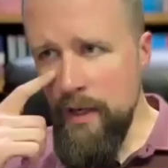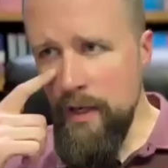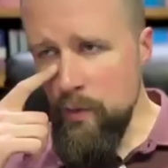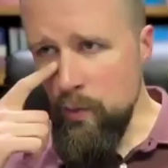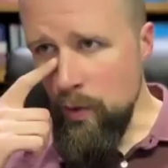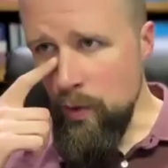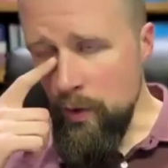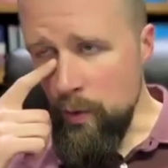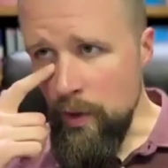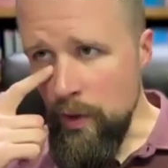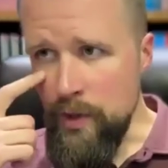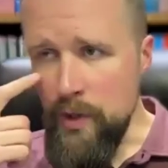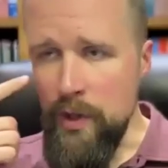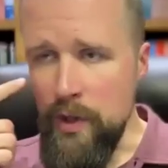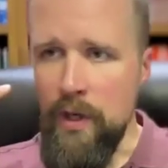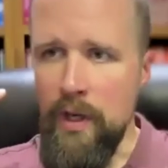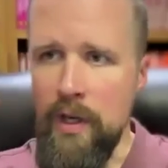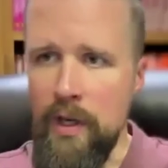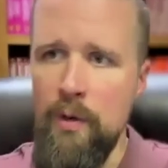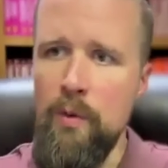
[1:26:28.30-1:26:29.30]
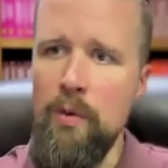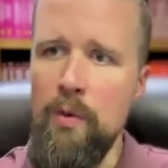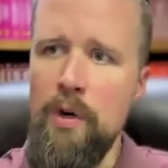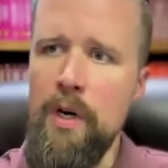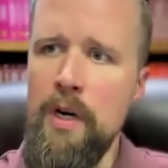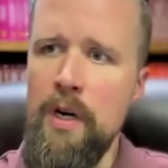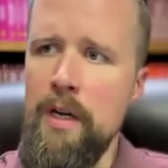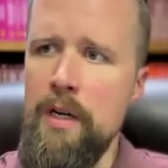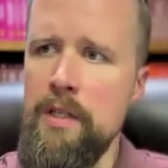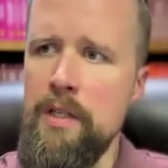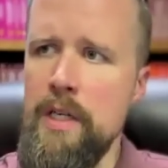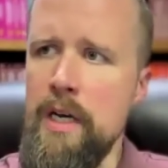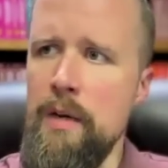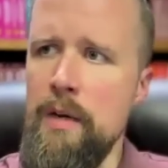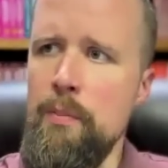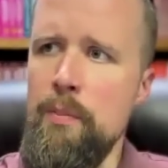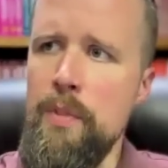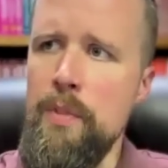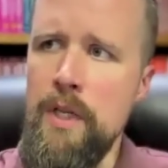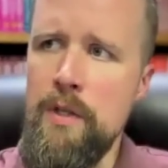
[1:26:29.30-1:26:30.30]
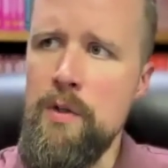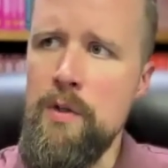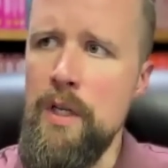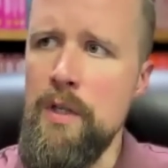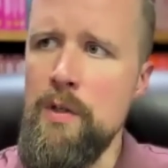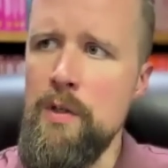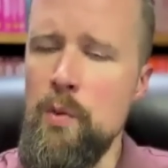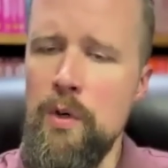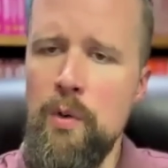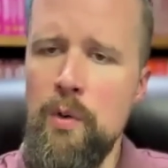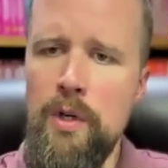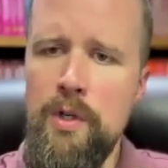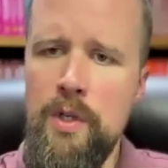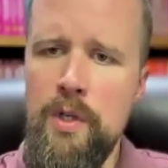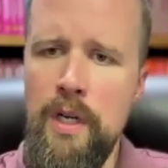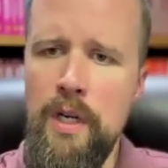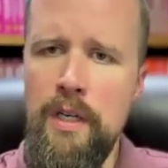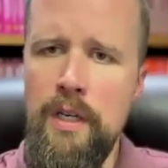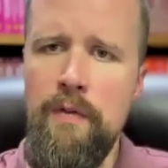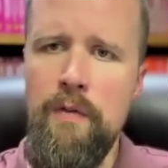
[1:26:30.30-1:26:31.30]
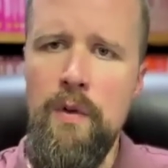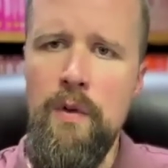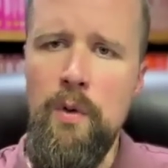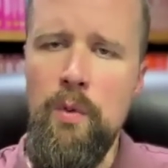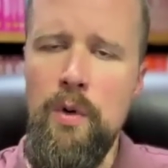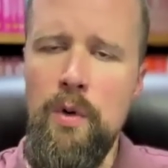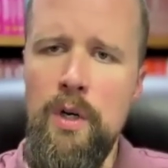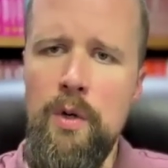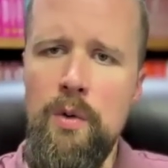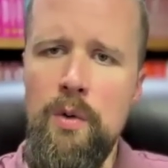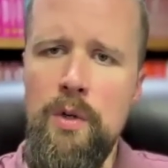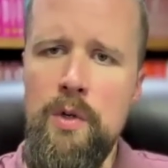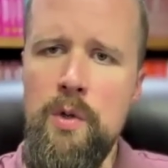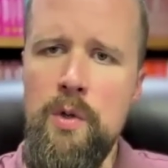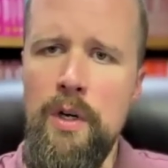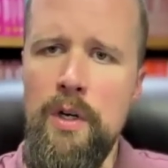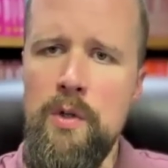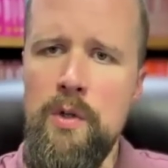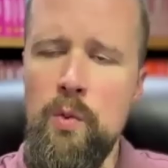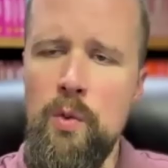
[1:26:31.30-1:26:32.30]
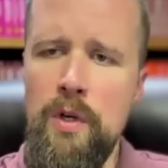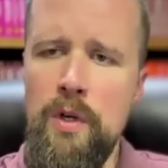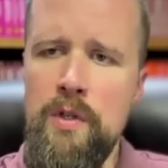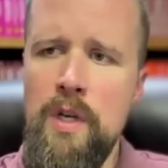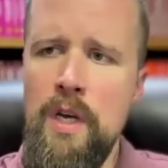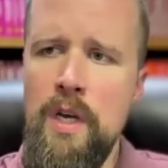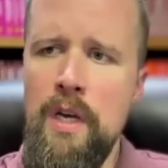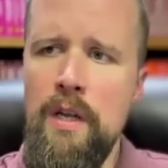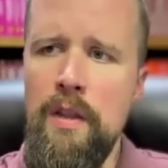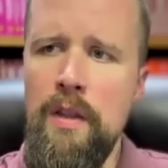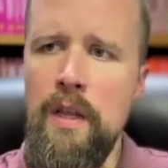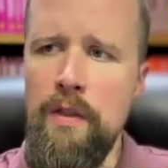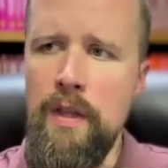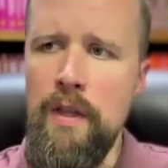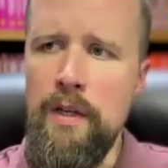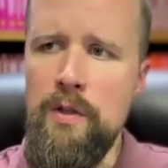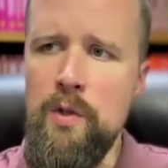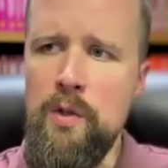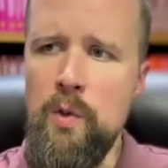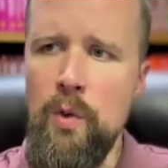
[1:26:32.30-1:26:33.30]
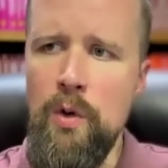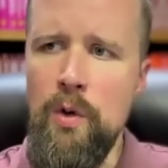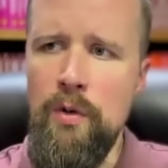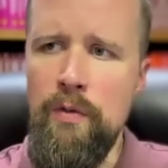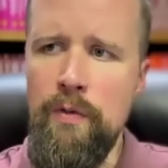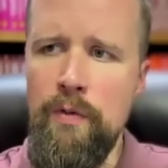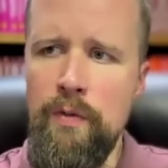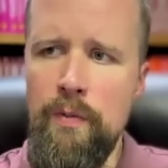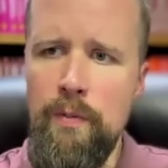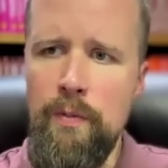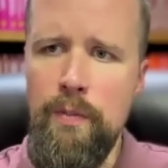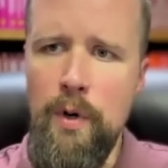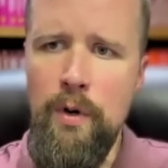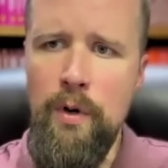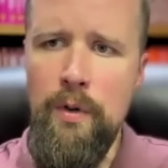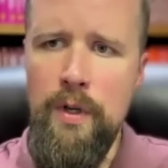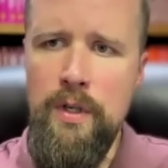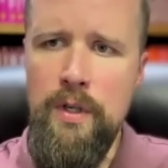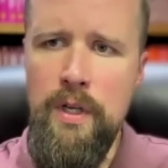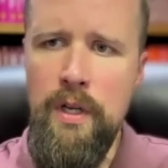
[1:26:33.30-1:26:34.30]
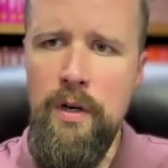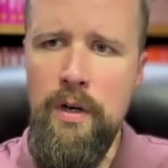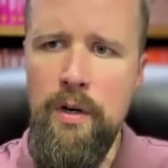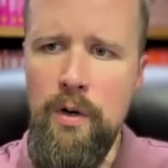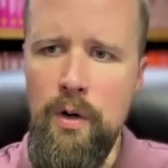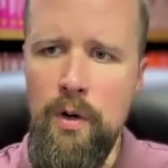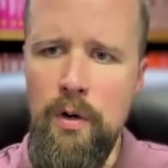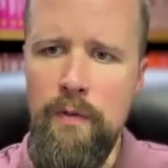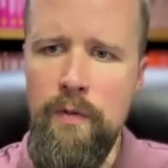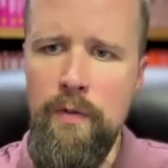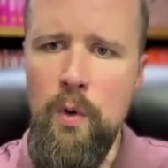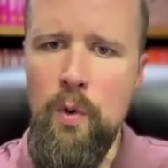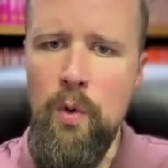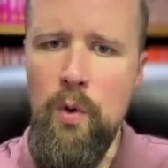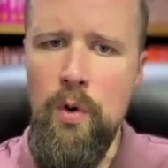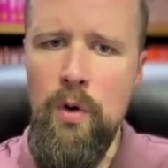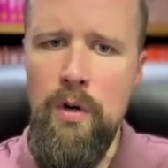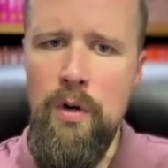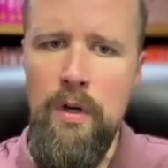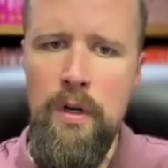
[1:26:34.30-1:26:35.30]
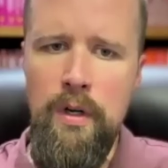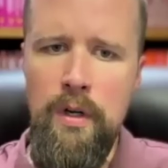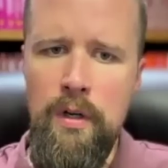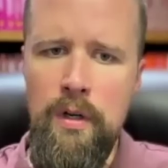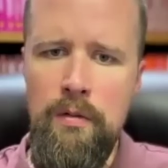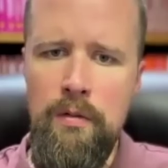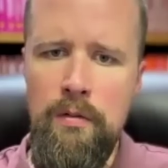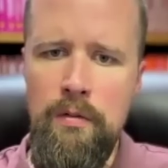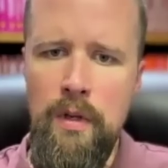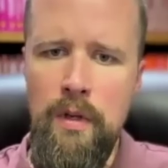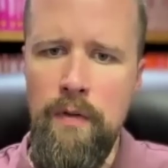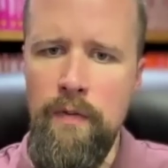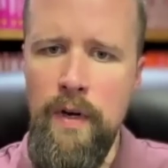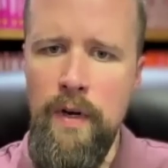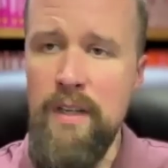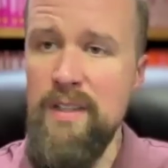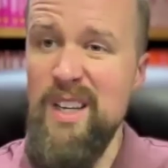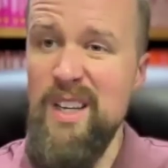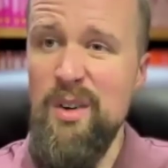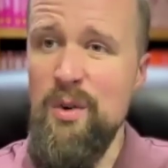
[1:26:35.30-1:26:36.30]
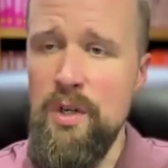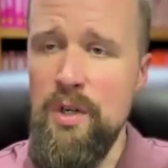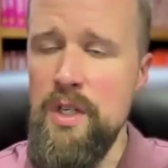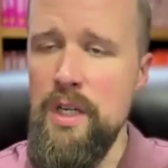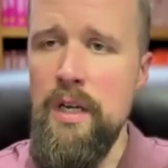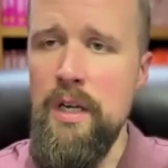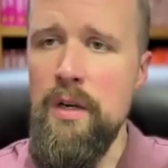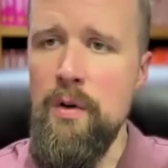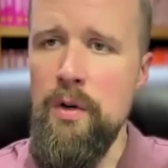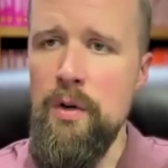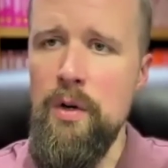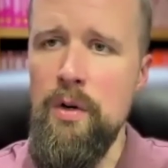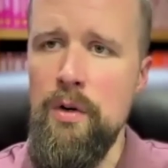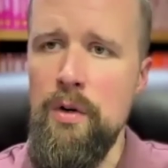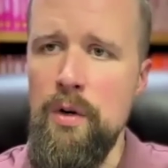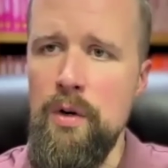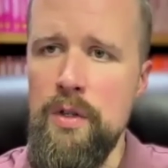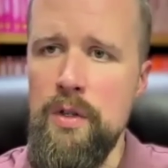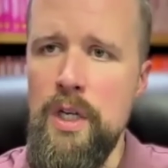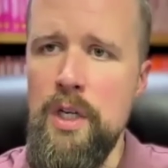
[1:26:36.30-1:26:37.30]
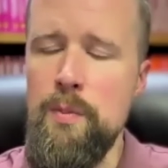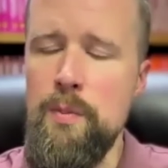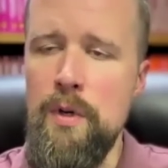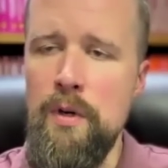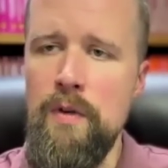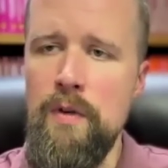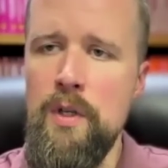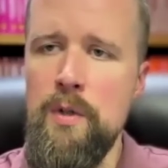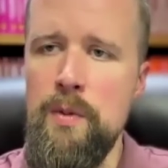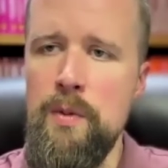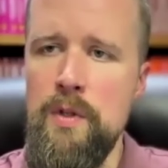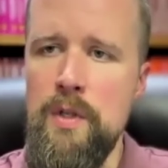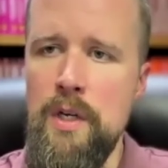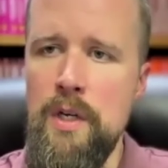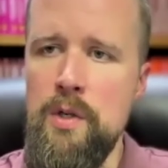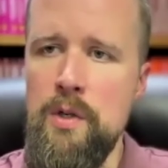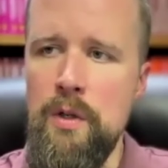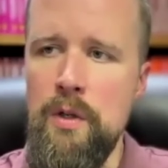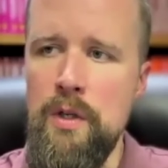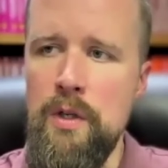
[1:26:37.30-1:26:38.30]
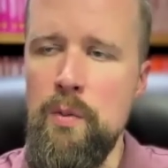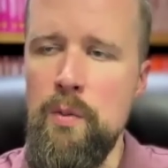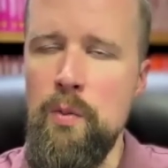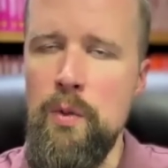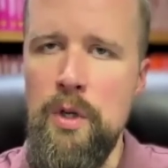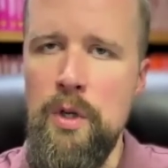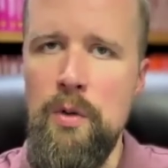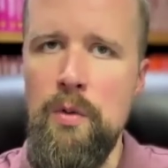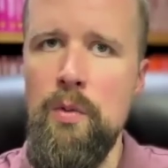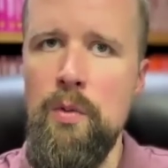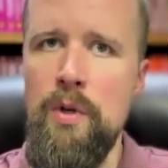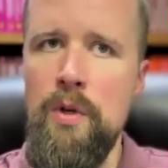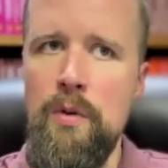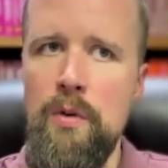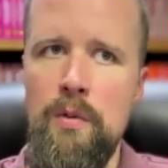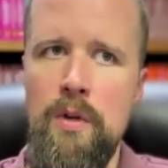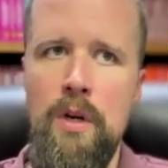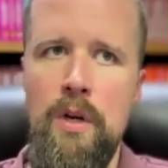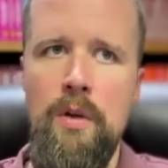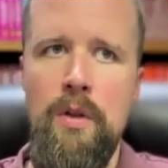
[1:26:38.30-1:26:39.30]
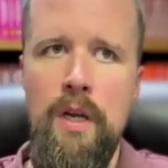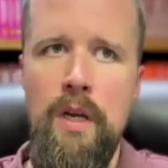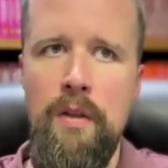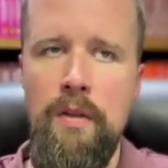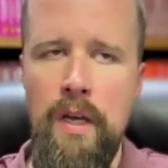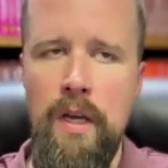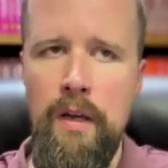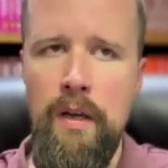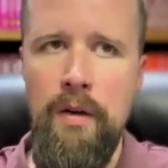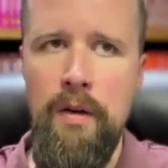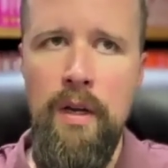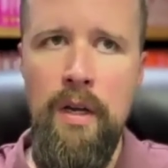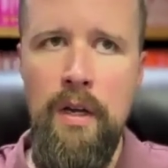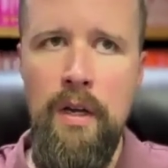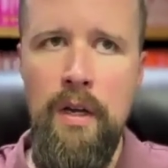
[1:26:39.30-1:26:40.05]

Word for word: that is one question. I know we're running out of time, but that's that's one question I definitely wanted to address was that that's sort of part of the tenor of your uh, if I could say critique or your your assessment of dispensationalism when you when you know that that